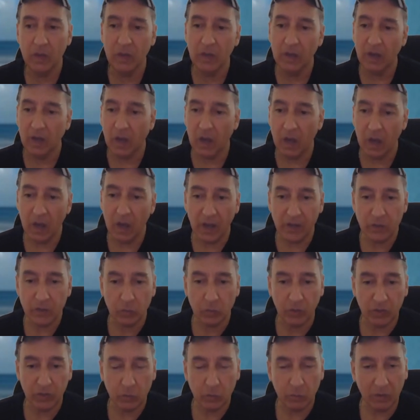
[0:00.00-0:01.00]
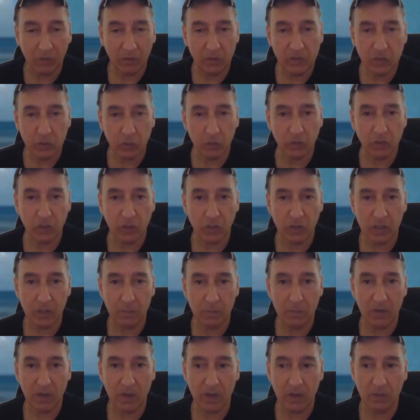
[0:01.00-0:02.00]
I try to do my research on
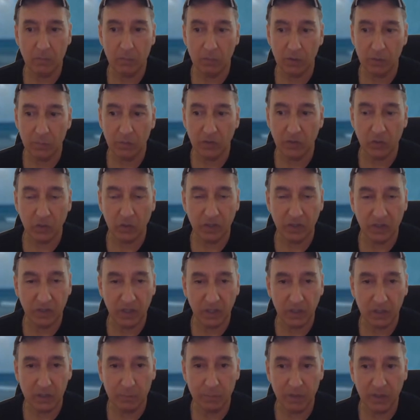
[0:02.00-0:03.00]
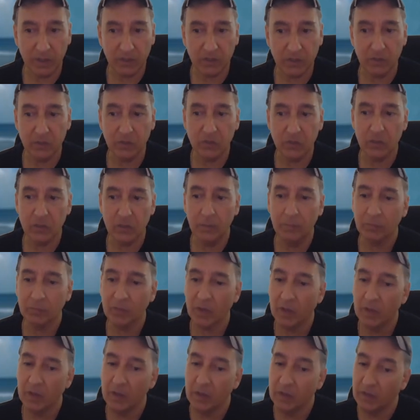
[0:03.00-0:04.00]
eBay pretty much on a daily basis.
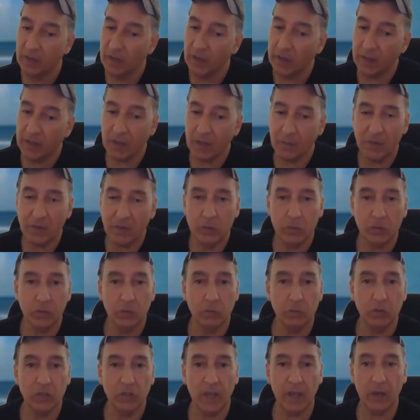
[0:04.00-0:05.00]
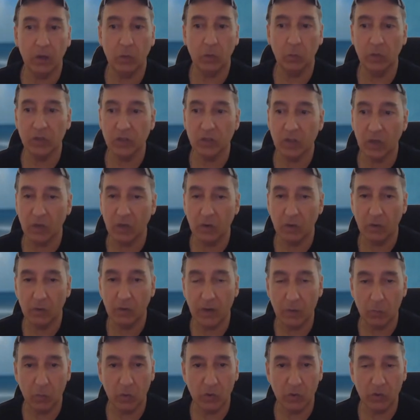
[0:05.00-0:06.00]
Then I got my YouTube channel, which
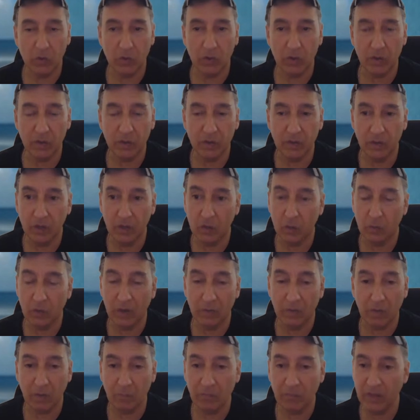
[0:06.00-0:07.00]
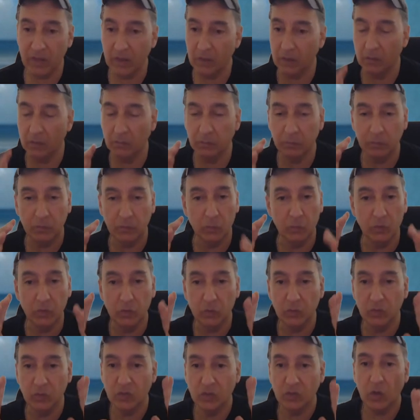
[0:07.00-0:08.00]
I work on. I'm thinking of doing
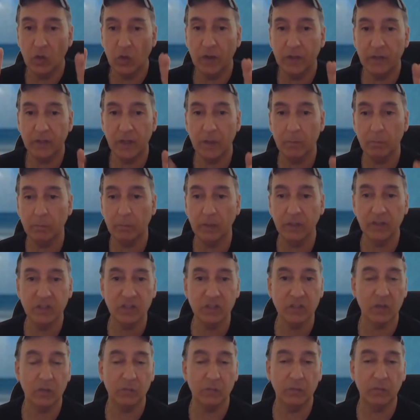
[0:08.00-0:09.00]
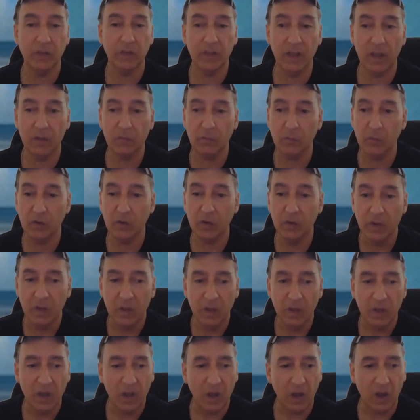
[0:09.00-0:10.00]
new design templates and stuff like that for it.
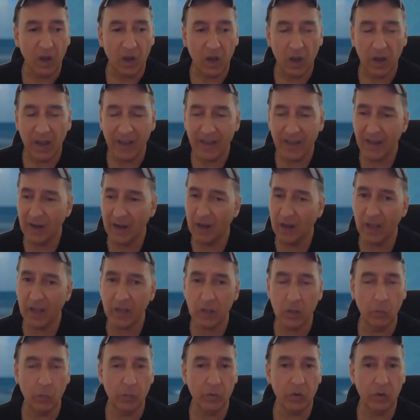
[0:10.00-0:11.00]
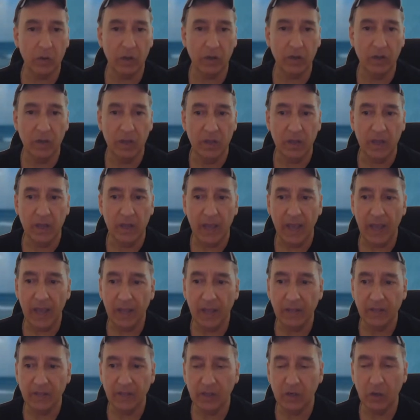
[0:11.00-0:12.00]
I got a lot going on.
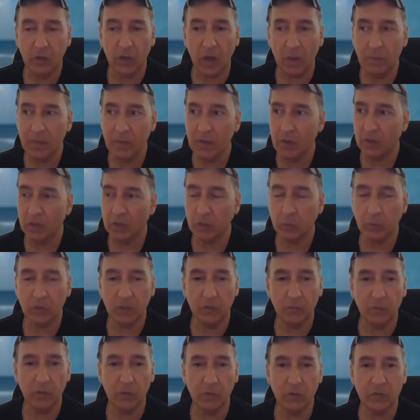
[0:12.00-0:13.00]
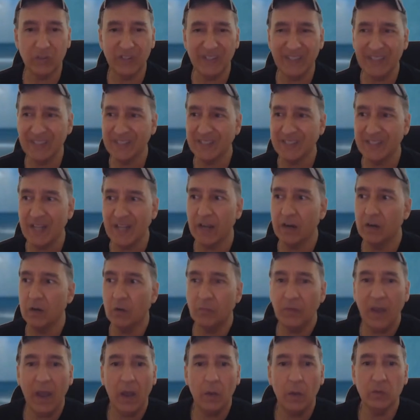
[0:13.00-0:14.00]
And I'll be honest with you folks, there's not
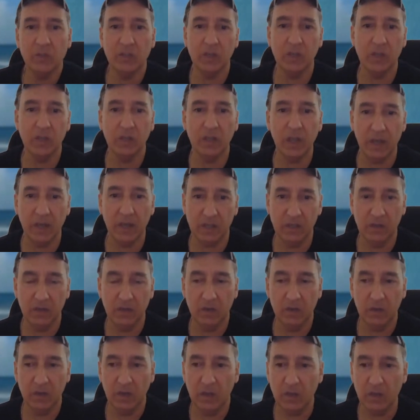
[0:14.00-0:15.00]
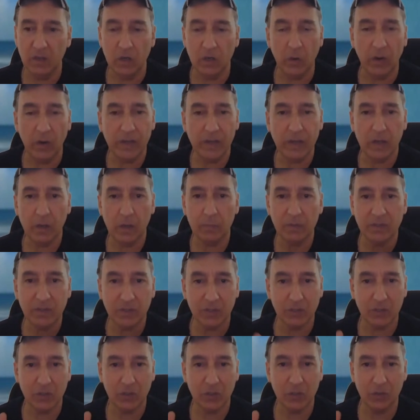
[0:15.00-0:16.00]
enough hours in the day. I get up at
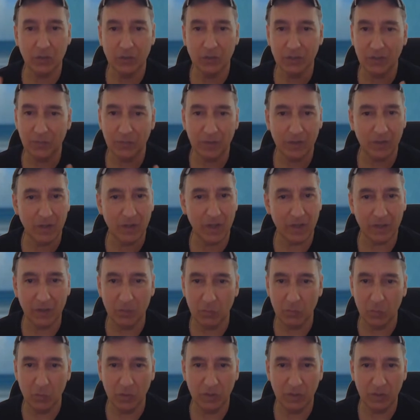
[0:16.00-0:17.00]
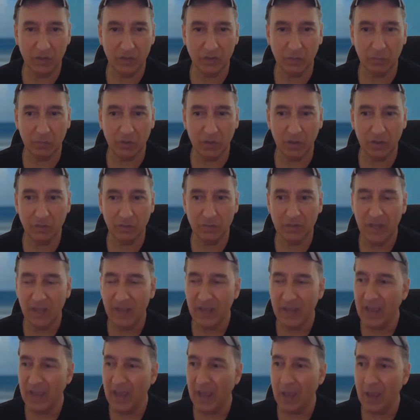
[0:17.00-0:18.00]
6:30, 7 o'clock in the morning sometimes,
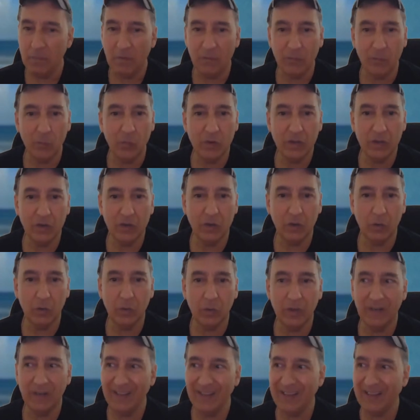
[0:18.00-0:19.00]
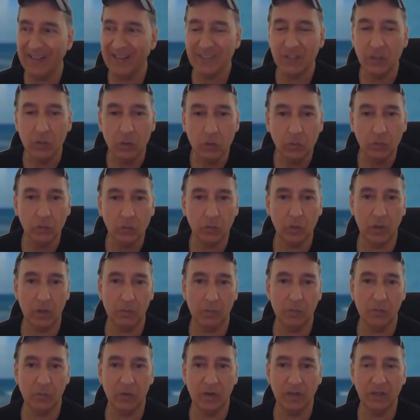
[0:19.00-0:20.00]
and before you know it, it's
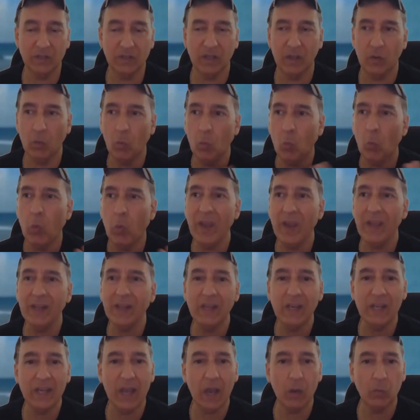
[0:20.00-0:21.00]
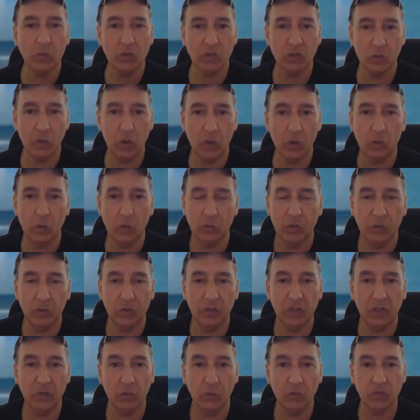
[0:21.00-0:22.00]
noontime already. It's like, where did the hours go?
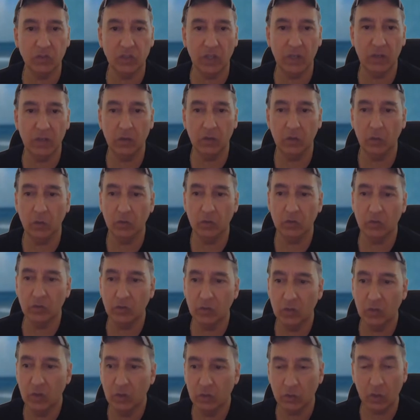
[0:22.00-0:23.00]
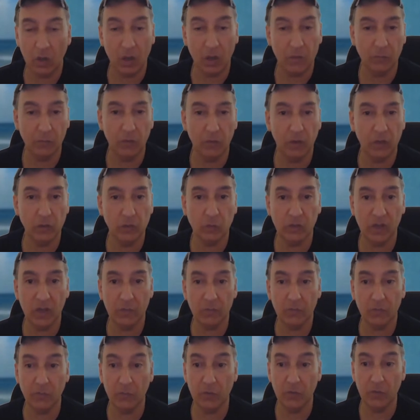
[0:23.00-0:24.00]
That old saying goes, time flies when you're
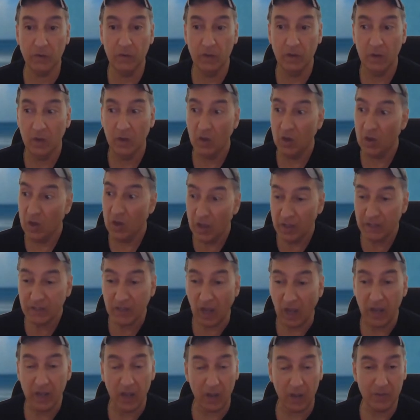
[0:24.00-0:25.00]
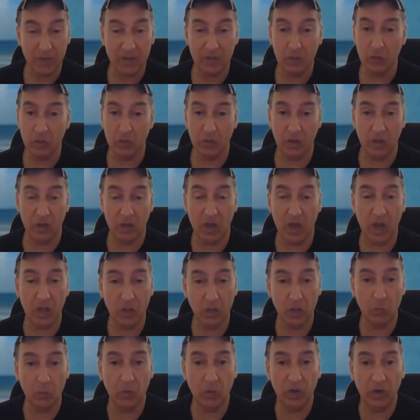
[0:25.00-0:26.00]
having fun. I mean, look, I
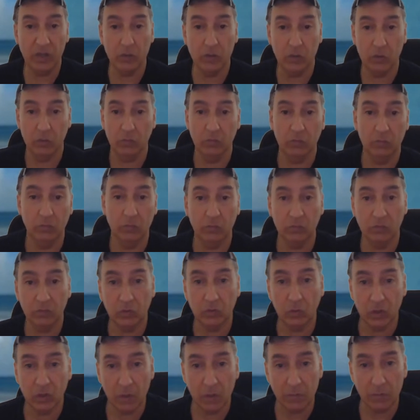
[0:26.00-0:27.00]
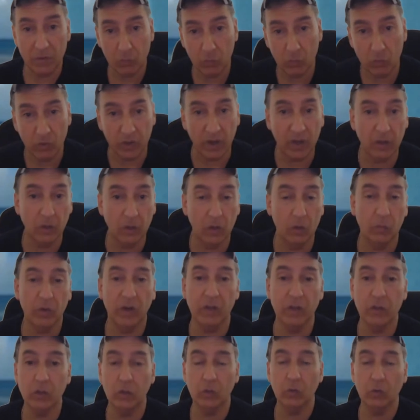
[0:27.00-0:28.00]
love what I do. Don't get me wrong. I love what
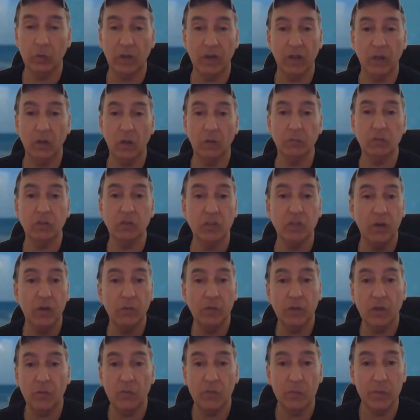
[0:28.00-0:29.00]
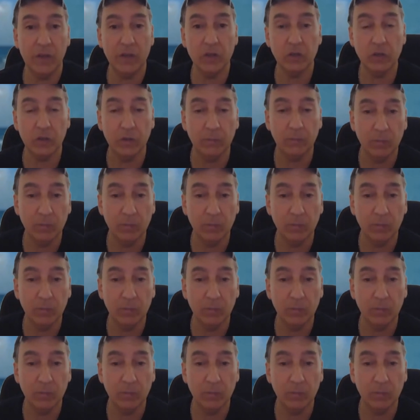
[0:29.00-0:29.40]
I do, and I love sharing information.